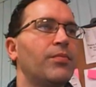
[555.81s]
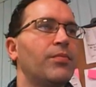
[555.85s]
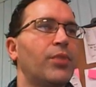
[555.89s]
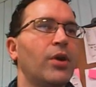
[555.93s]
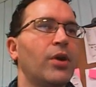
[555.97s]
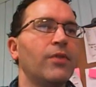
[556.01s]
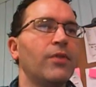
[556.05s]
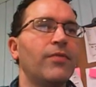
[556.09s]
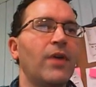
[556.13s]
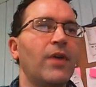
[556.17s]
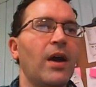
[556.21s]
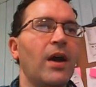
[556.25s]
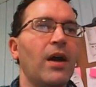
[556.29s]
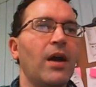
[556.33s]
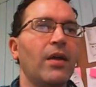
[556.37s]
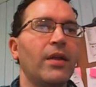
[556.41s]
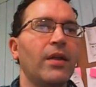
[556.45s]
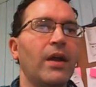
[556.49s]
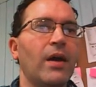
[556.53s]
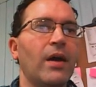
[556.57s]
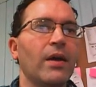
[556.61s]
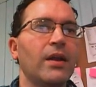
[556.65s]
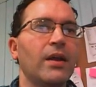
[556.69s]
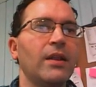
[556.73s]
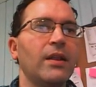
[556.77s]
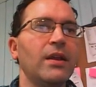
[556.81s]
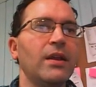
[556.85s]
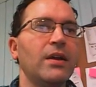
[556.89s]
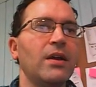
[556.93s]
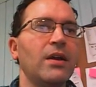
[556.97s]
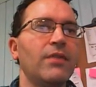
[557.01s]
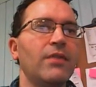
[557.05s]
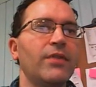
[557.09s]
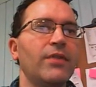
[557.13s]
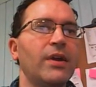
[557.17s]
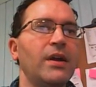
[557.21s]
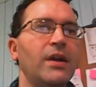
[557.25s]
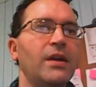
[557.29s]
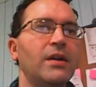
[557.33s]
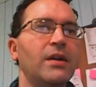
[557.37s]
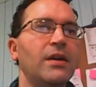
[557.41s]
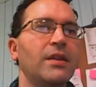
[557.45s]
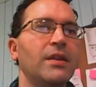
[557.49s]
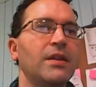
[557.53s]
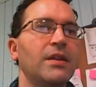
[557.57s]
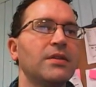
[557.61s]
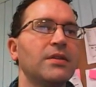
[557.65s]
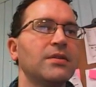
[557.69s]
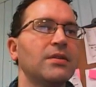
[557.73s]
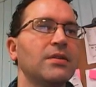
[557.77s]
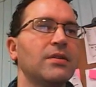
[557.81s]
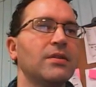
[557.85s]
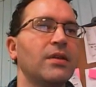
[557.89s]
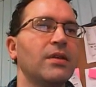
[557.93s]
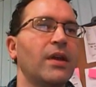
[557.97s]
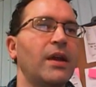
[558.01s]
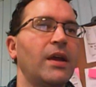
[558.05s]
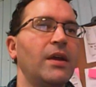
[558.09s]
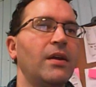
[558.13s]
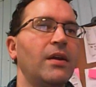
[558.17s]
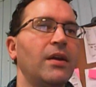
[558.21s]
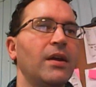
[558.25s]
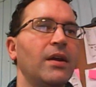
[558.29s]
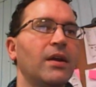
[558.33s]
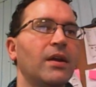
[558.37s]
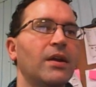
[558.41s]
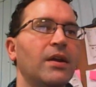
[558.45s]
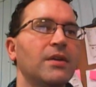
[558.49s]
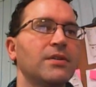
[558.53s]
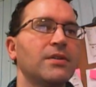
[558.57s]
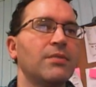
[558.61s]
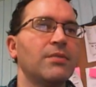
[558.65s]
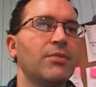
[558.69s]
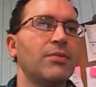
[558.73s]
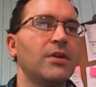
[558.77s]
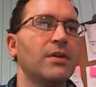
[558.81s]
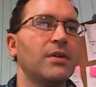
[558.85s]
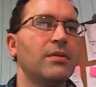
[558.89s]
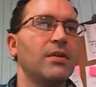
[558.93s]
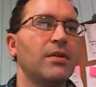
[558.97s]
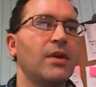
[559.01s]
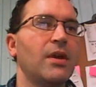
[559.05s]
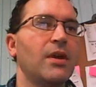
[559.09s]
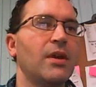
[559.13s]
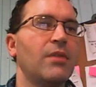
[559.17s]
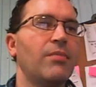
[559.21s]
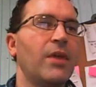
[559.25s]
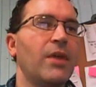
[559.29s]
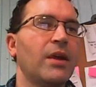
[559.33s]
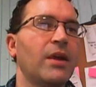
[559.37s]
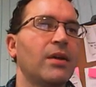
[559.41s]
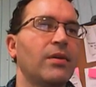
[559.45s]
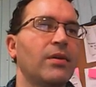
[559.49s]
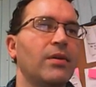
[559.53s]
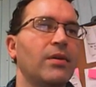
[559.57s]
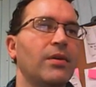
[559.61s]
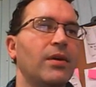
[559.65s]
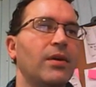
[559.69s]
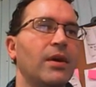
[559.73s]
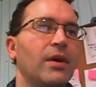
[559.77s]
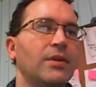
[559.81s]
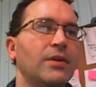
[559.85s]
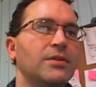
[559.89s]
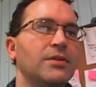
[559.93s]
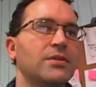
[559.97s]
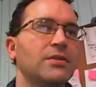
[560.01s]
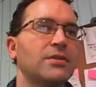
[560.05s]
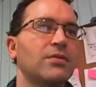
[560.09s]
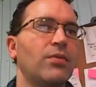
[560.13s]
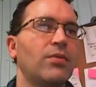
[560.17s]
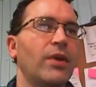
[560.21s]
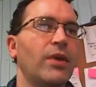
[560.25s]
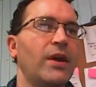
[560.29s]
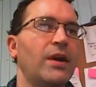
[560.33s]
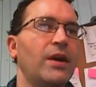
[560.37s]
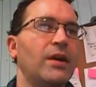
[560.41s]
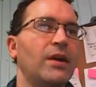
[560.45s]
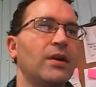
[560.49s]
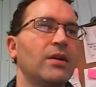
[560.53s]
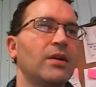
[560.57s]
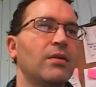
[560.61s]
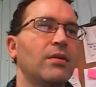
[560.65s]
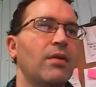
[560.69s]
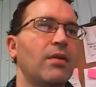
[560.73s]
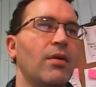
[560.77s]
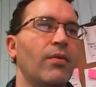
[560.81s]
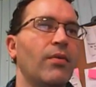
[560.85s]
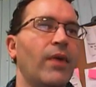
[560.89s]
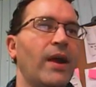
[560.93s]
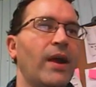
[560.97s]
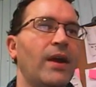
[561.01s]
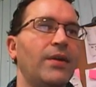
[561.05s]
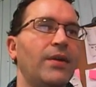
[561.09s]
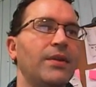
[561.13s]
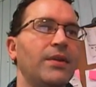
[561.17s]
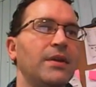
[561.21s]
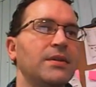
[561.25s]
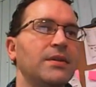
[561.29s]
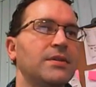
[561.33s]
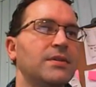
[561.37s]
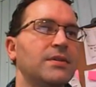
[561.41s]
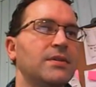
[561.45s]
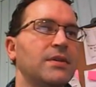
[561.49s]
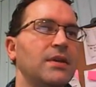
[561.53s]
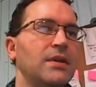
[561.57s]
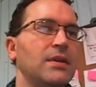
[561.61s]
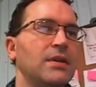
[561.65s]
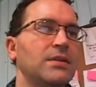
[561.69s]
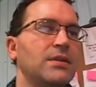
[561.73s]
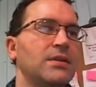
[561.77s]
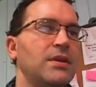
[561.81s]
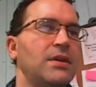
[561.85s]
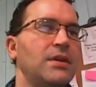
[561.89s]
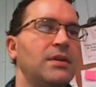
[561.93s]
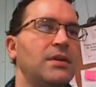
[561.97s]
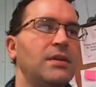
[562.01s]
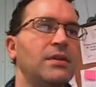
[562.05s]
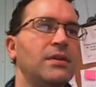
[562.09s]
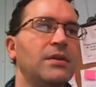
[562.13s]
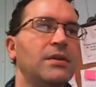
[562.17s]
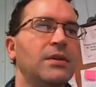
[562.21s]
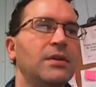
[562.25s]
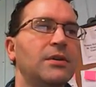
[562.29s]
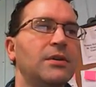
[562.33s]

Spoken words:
Profile. Now I click over here in this little area because I'm going to make a square go around these 6 here